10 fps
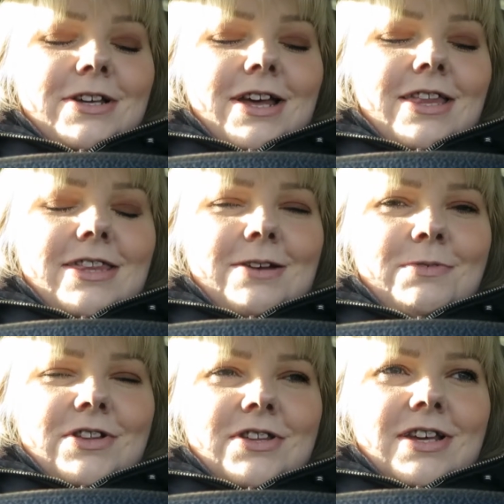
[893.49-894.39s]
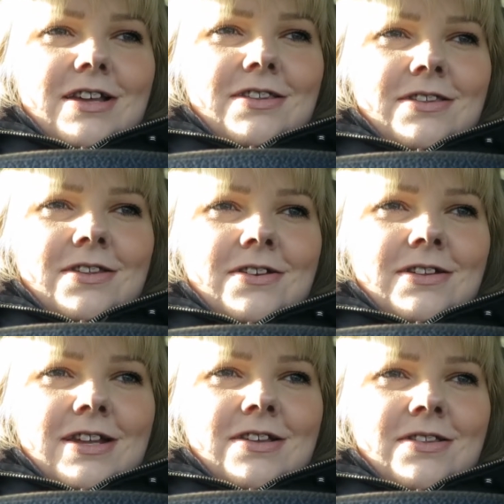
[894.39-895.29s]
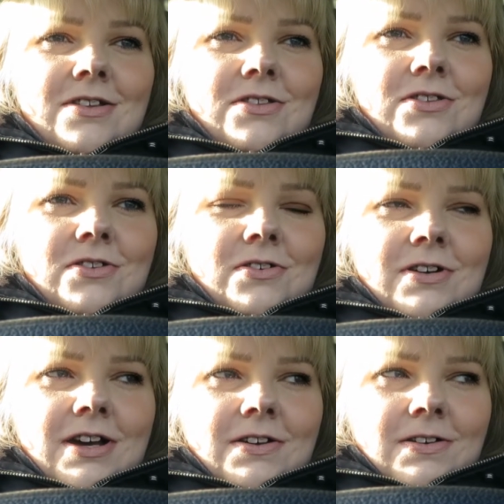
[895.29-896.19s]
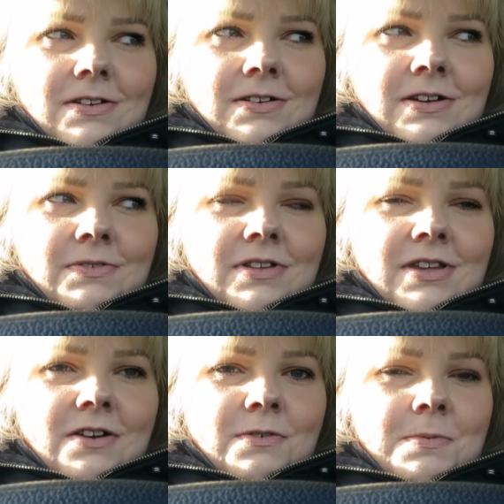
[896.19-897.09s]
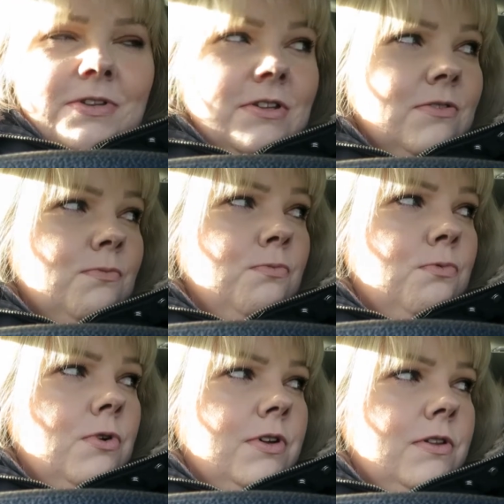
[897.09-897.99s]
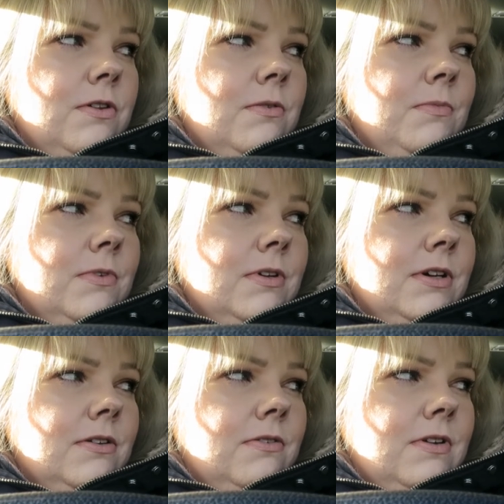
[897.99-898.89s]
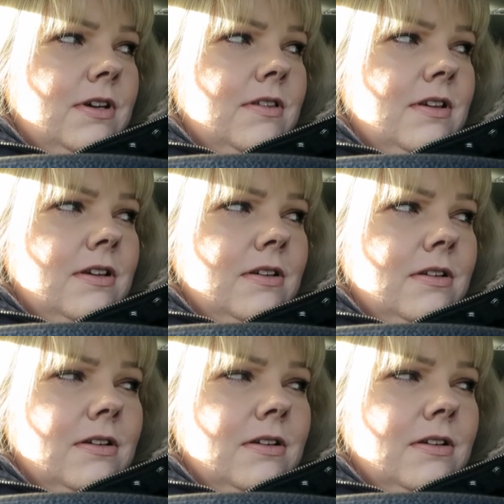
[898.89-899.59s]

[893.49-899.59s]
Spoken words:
And then when she gets a certain distance, she'll, like, lift herself up and just run at them like crazy.